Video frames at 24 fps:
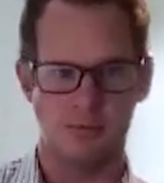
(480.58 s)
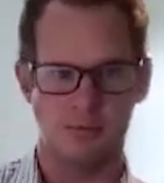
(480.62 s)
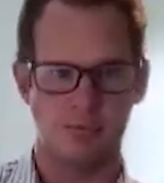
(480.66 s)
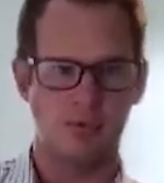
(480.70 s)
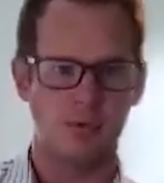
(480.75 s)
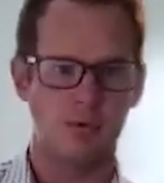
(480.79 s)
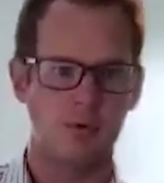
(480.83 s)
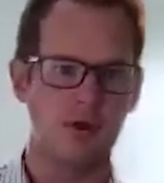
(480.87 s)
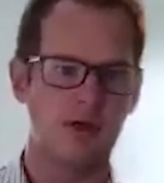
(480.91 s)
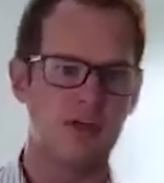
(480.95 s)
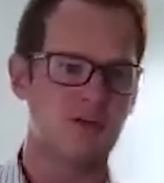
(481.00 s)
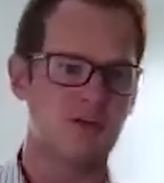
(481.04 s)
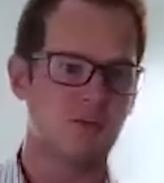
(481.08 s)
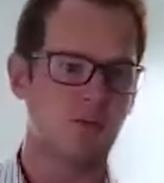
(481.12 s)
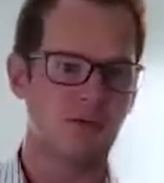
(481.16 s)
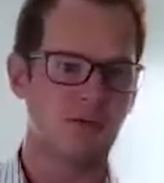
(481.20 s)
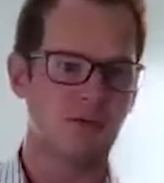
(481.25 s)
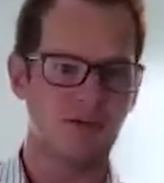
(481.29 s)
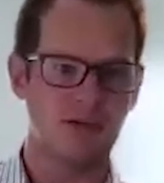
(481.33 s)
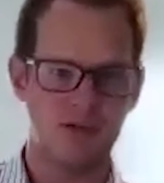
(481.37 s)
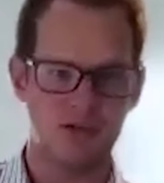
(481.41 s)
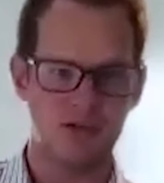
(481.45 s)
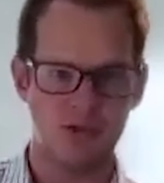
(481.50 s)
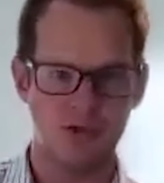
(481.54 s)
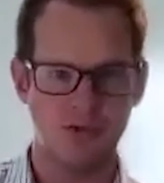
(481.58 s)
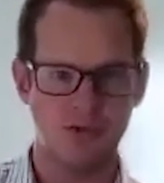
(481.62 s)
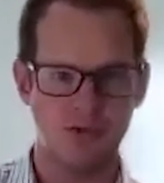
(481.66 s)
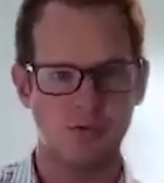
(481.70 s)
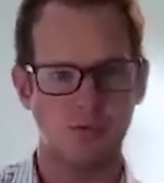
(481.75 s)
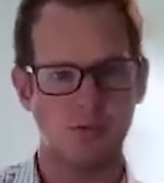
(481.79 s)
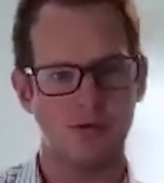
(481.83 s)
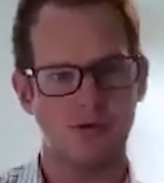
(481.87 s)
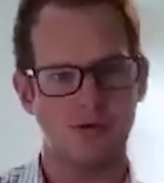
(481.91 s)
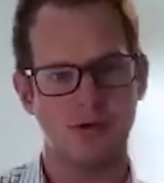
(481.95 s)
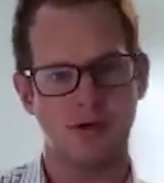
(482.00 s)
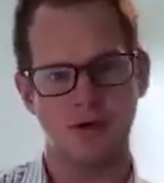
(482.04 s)
employees and what they do
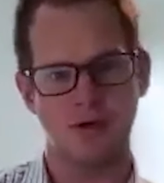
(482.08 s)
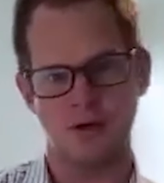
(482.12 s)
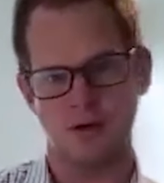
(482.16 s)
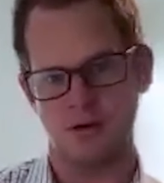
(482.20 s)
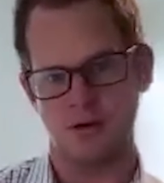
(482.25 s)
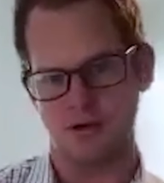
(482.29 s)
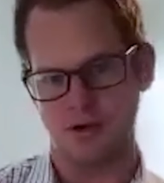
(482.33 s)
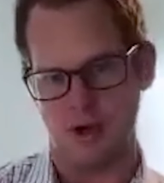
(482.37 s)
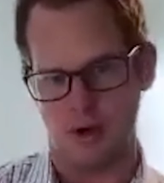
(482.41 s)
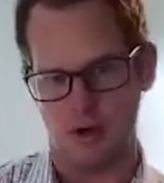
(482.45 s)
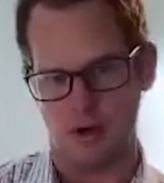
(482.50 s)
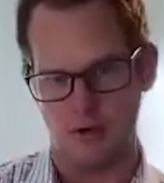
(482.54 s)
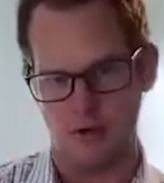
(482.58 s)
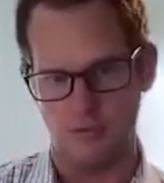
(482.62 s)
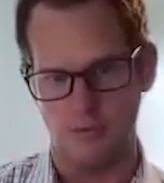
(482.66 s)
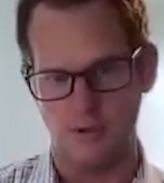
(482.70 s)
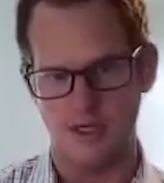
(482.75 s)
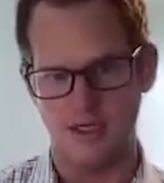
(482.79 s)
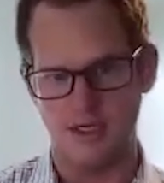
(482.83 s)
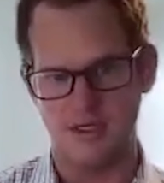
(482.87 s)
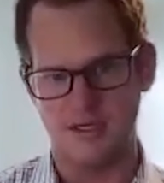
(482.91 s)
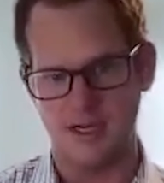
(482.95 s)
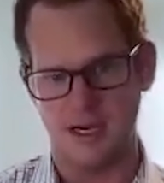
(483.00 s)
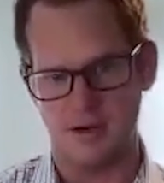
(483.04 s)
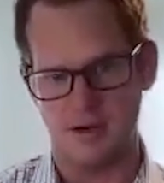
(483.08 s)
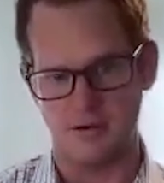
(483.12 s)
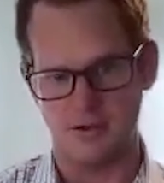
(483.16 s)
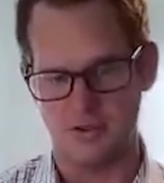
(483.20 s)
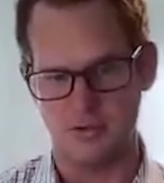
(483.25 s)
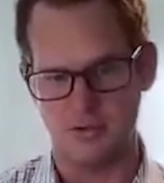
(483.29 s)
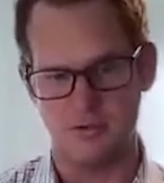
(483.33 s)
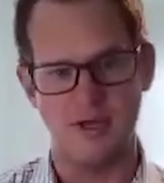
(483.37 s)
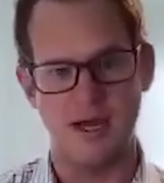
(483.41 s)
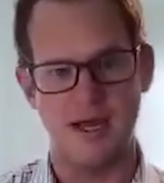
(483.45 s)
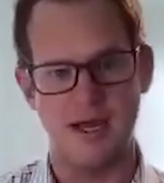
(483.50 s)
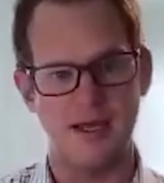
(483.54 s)
and what they hear, all the way down
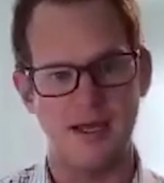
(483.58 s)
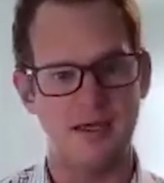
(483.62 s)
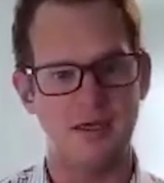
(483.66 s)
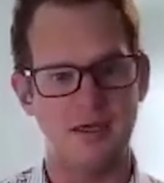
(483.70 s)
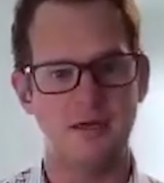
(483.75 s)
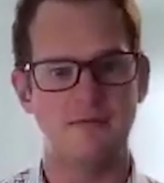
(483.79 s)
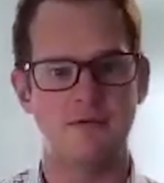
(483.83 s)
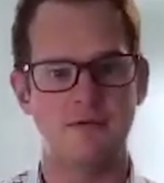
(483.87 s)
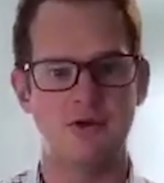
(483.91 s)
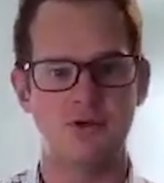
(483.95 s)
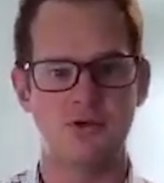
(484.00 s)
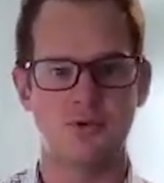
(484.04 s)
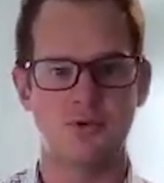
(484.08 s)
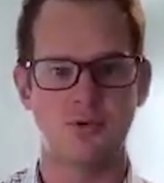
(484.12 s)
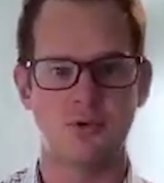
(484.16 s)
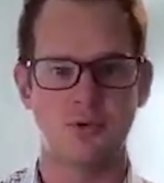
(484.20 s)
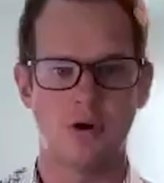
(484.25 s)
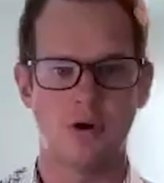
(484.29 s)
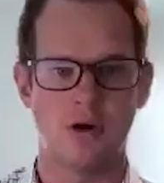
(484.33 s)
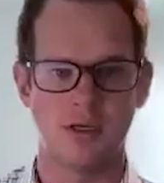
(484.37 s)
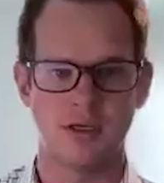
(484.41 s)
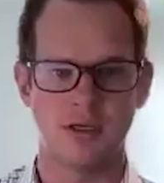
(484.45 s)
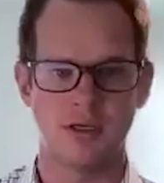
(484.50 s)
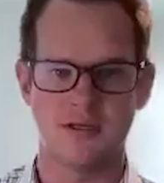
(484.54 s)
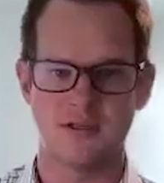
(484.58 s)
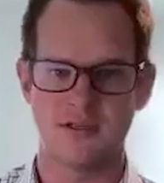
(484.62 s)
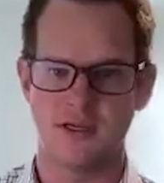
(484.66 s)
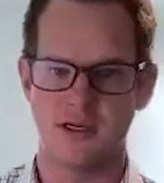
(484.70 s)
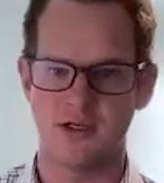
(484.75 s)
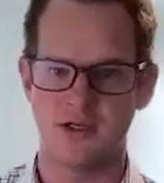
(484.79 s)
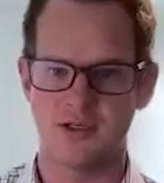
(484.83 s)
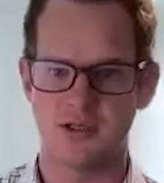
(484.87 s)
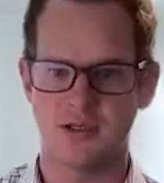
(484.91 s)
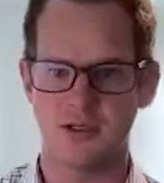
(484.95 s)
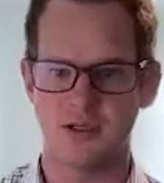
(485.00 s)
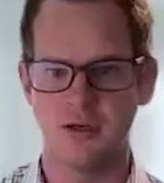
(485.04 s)
to that individual login
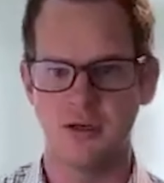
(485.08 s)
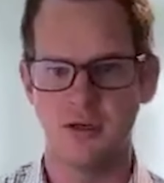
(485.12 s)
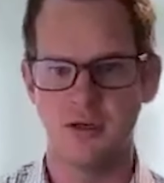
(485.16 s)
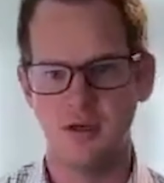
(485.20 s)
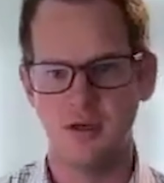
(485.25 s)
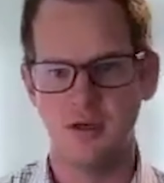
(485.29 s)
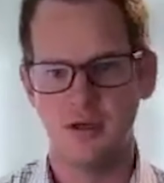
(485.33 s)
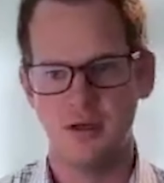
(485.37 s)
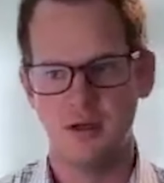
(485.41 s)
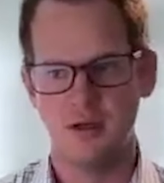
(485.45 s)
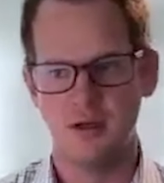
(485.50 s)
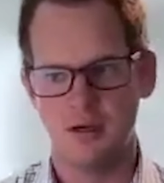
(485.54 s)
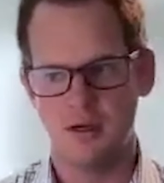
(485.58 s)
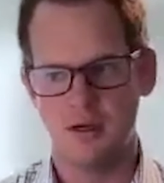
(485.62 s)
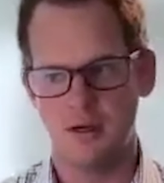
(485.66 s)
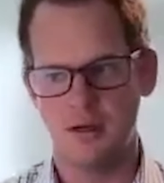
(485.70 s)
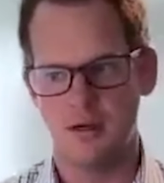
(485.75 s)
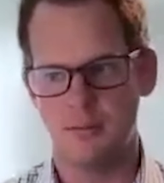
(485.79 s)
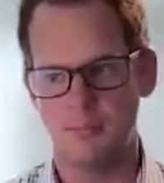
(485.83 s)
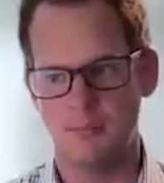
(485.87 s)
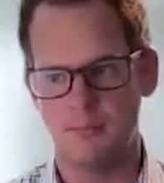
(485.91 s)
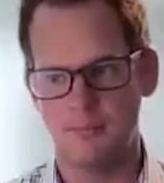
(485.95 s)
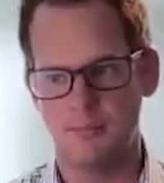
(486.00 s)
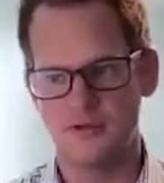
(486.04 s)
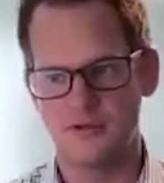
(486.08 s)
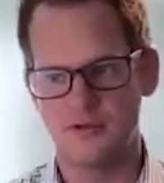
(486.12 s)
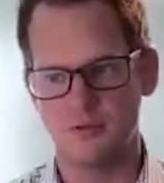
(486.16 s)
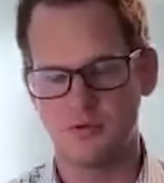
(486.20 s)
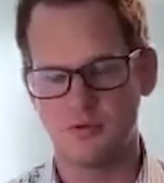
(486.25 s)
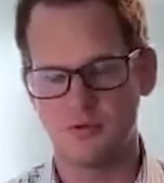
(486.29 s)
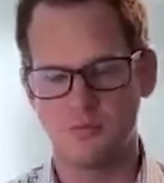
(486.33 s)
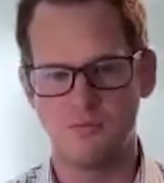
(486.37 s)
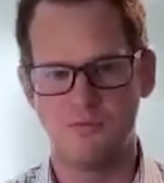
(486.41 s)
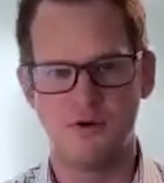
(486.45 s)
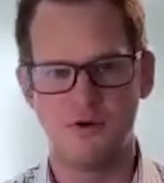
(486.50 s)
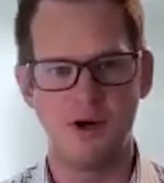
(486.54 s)
session. So
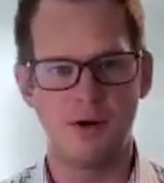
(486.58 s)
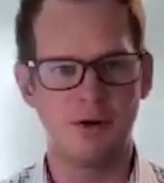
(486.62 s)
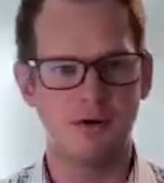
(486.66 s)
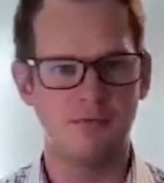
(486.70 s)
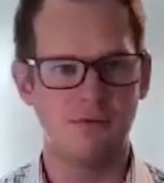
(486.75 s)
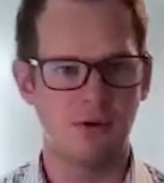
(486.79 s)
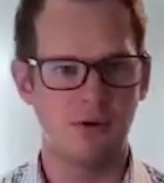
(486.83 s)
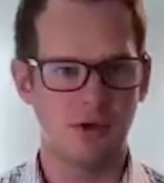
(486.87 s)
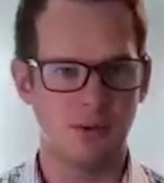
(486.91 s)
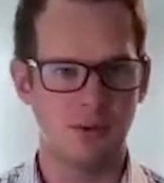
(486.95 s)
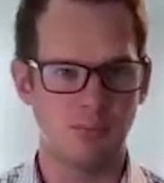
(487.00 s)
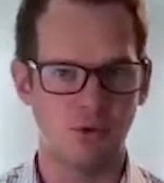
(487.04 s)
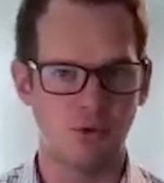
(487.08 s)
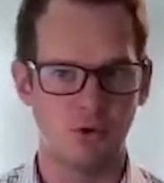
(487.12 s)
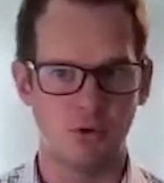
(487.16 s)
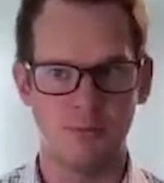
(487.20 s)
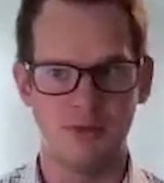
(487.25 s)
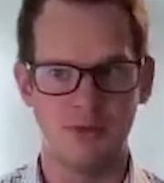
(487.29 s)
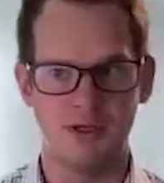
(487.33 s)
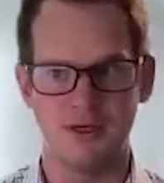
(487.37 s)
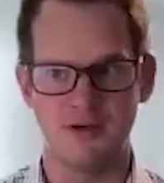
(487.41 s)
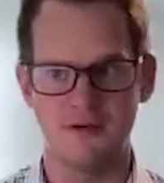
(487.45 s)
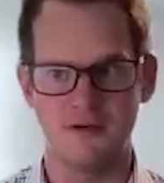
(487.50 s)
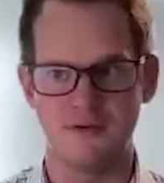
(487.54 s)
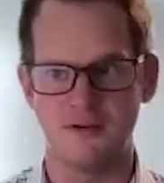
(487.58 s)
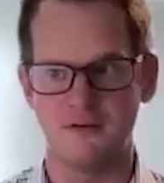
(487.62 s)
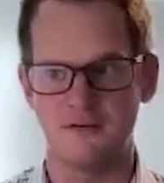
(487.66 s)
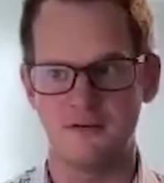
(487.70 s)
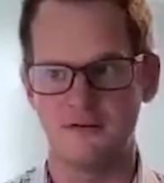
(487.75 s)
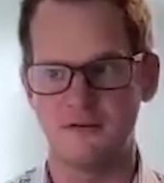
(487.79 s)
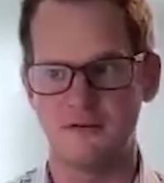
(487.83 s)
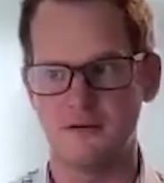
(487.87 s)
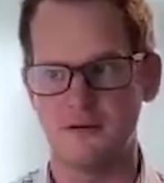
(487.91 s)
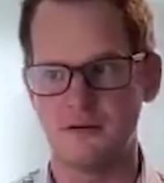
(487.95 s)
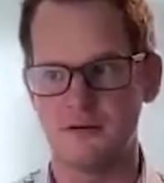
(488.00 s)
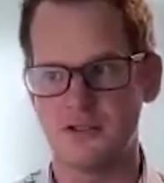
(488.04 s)
it's very, very important, because
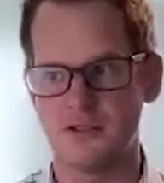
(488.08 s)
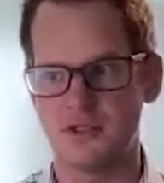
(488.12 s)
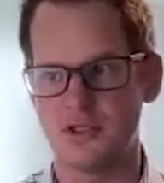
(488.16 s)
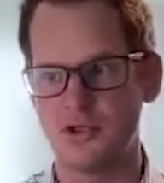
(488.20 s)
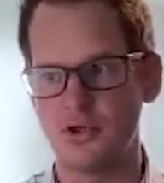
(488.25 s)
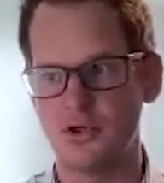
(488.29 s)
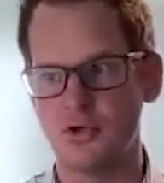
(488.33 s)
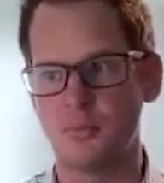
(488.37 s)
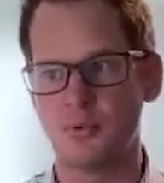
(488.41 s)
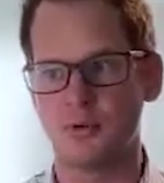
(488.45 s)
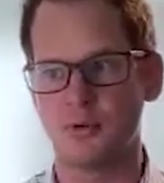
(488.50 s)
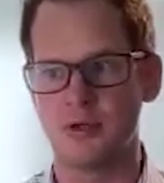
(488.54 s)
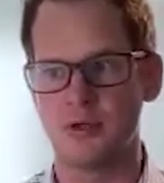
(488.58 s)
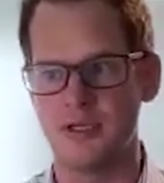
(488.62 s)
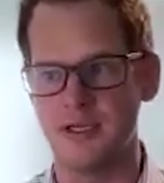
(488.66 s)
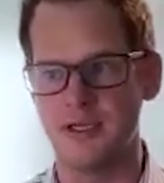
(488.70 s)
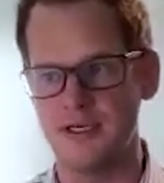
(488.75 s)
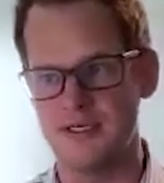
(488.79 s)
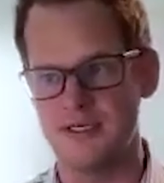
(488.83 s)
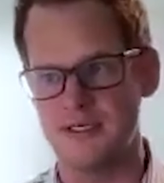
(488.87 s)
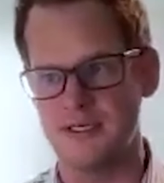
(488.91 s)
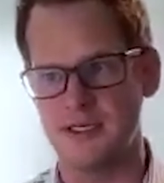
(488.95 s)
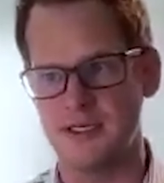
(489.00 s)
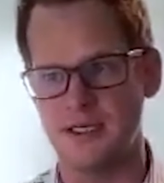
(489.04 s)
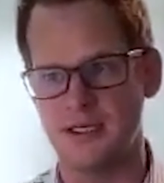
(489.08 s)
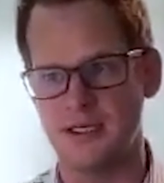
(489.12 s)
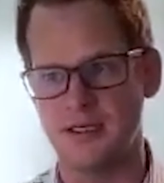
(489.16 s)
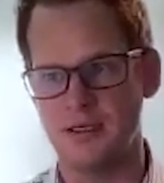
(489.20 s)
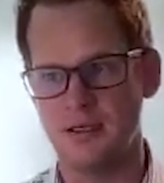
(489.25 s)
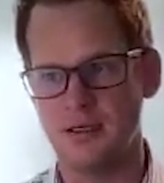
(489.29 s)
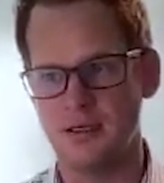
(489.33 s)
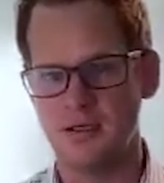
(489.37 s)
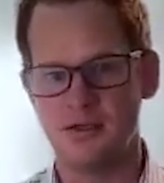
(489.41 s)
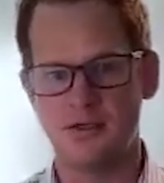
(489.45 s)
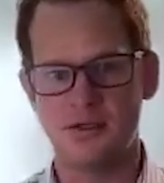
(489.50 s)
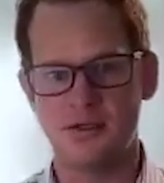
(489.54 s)
it's super easy
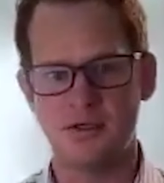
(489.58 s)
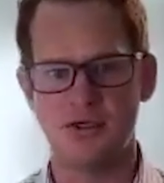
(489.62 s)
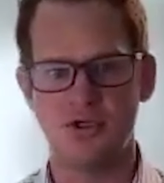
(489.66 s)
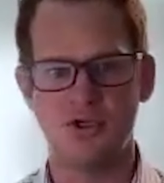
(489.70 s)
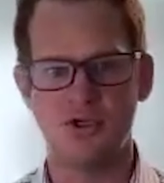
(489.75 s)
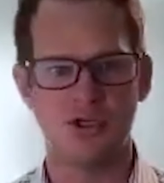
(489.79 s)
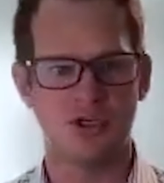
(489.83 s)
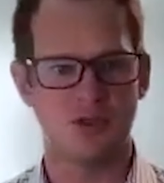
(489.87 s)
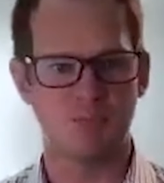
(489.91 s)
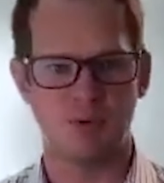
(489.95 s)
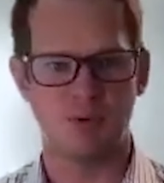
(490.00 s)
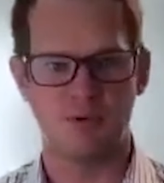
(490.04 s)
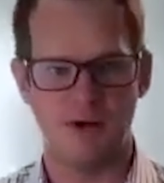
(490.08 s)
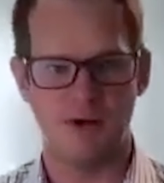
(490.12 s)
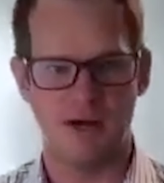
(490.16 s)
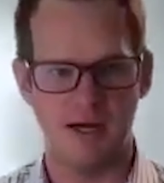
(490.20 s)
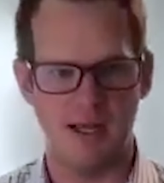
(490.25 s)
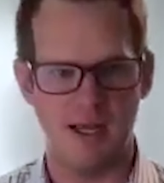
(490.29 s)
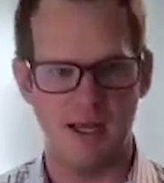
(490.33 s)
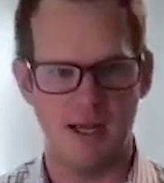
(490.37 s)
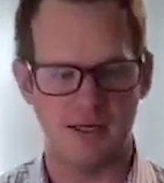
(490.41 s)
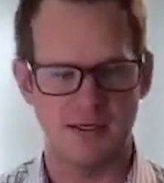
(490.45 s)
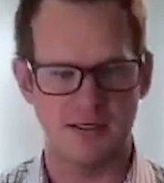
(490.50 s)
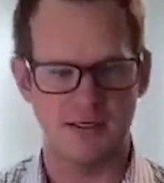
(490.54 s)
to just provide